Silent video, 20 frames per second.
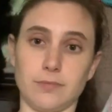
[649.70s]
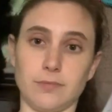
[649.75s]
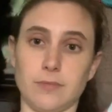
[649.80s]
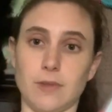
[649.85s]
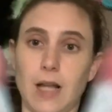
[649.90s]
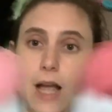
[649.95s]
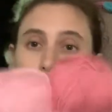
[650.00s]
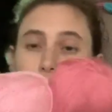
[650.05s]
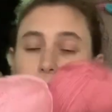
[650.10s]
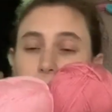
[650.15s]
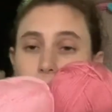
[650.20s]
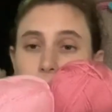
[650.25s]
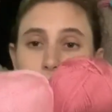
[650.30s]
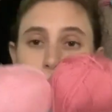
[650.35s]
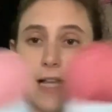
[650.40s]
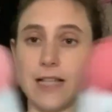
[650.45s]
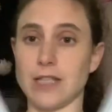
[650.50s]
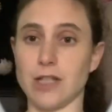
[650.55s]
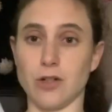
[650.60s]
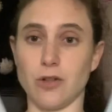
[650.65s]
I think
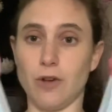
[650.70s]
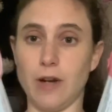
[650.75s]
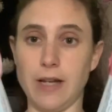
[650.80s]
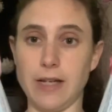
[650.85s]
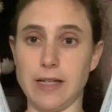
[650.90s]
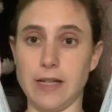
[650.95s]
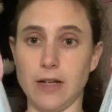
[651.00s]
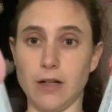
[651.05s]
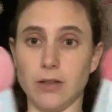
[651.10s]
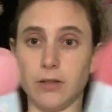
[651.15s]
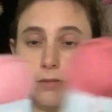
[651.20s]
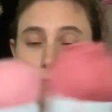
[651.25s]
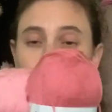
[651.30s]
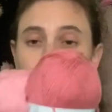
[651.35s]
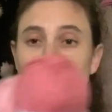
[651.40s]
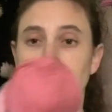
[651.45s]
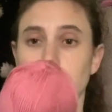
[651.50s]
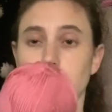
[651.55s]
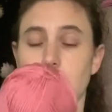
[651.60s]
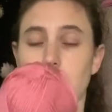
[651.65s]
that's a great deal.
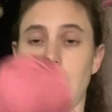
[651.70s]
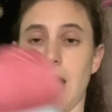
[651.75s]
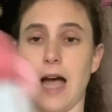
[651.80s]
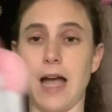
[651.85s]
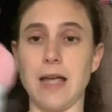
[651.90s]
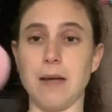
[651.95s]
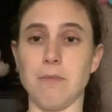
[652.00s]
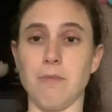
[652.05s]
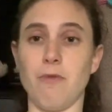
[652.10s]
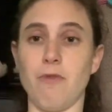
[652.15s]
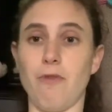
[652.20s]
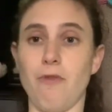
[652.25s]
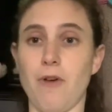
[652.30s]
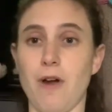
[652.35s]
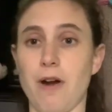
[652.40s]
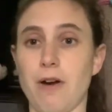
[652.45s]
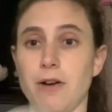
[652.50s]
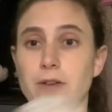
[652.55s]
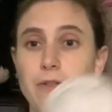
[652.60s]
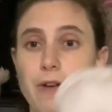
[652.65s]
I am
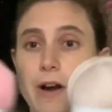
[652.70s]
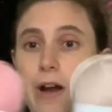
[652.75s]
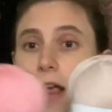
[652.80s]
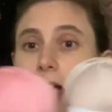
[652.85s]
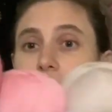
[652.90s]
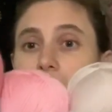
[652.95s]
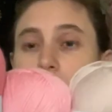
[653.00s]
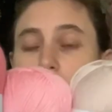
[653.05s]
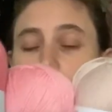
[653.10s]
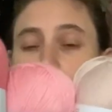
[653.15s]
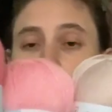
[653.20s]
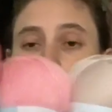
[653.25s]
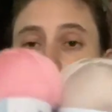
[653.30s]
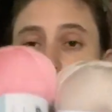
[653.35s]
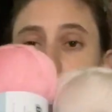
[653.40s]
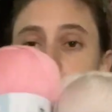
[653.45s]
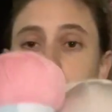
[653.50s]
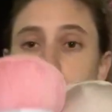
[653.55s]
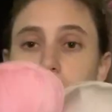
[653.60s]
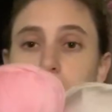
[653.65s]
very, very happy
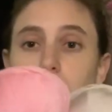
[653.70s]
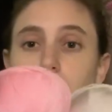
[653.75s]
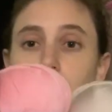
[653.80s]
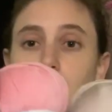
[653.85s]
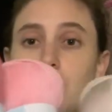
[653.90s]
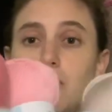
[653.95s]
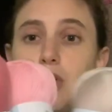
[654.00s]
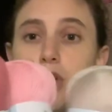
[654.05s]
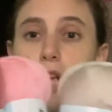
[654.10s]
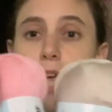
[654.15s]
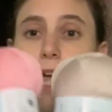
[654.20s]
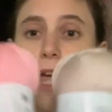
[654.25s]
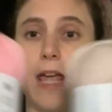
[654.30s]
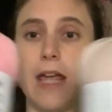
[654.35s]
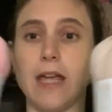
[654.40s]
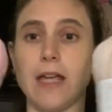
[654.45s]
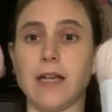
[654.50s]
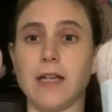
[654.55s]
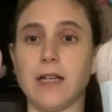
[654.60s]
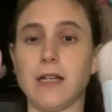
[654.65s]
with this
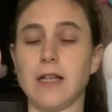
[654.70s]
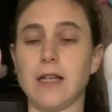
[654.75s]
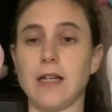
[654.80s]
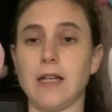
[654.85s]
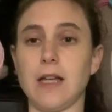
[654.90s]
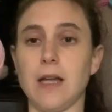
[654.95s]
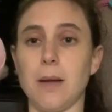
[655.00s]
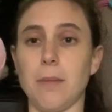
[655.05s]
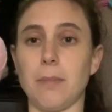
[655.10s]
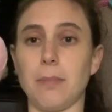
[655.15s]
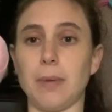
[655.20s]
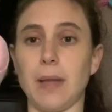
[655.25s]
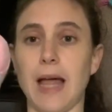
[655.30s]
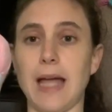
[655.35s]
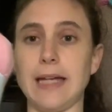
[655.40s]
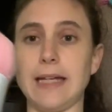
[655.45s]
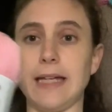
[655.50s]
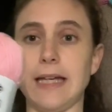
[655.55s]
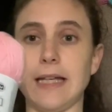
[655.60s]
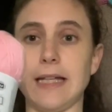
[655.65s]
crochet
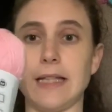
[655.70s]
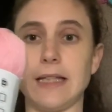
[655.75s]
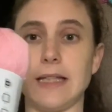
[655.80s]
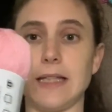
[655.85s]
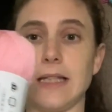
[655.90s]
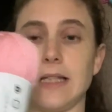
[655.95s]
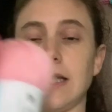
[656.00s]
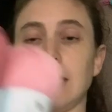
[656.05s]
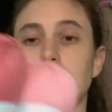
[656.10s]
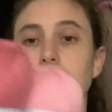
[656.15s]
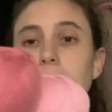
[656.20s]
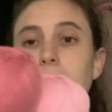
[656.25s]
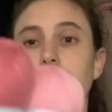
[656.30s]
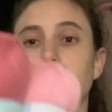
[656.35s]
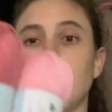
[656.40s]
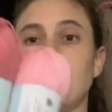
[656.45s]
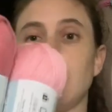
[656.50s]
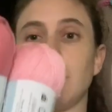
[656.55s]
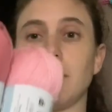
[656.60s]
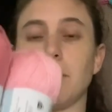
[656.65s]
blanket
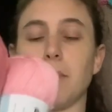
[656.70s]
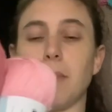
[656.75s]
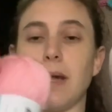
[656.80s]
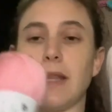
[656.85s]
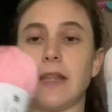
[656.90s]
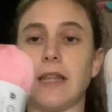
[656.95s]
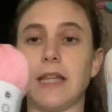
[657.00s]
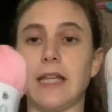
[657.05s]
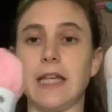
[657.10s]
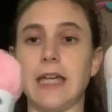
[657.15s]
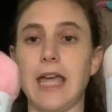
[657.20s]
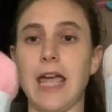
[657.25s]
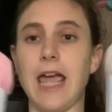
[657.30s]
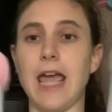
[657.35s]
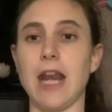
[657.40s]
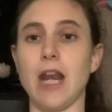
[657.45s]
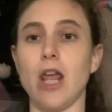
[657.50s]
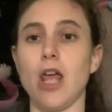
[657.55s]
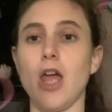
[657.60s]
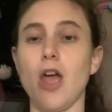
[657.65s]
monthly
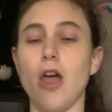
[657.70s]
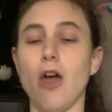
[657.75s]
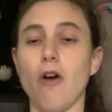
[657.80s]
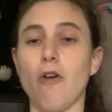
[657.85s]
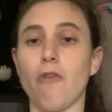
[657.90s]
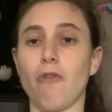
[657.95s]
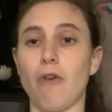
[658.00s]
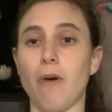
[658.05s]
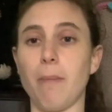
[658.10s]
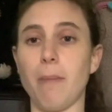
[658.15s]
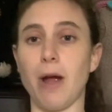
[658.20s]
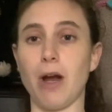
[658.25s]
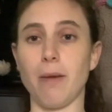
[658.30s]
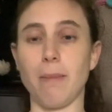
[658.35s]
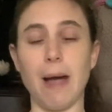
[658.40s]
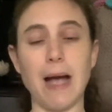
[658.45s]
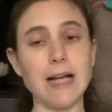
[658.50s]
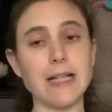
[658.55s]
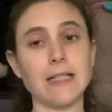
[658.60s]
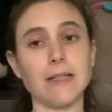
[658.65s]
kit from Mary
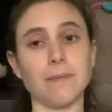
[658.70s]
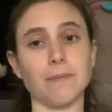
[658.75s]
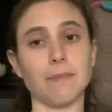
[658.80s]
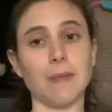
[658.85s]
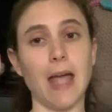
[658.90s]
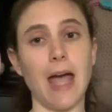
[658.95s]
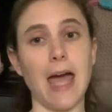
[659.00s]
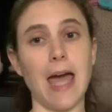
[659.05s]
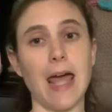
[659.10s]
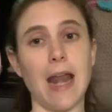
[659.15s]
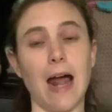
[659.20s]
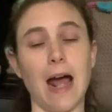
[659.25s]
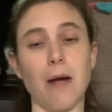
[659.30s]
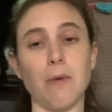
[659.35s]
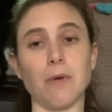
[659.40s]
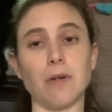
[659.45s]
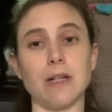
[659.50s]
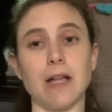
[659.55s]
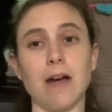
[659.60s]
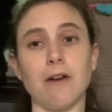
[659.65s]
Maxim, and I
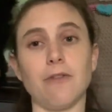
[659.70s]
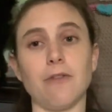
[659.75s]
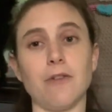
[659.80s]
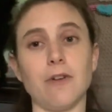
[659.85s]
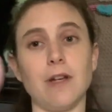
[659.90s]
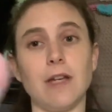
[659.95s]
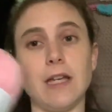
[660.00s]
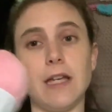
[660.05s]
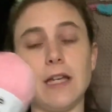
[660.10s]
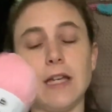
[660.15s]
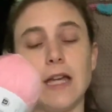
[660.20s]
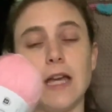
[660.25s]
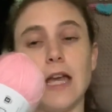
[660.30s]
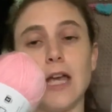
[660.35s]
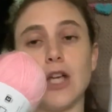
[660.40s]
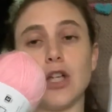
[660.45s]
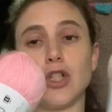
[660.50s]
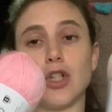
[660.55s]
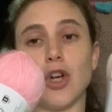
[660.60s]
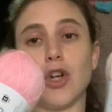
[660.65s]
will definitely
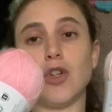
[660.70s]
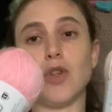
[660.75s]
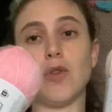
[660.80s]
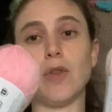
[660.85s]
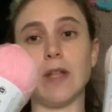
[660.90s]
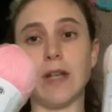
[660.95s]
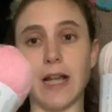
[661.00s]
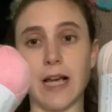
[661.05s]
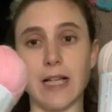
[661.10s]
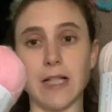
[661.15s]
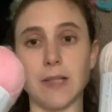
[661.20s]
show you the next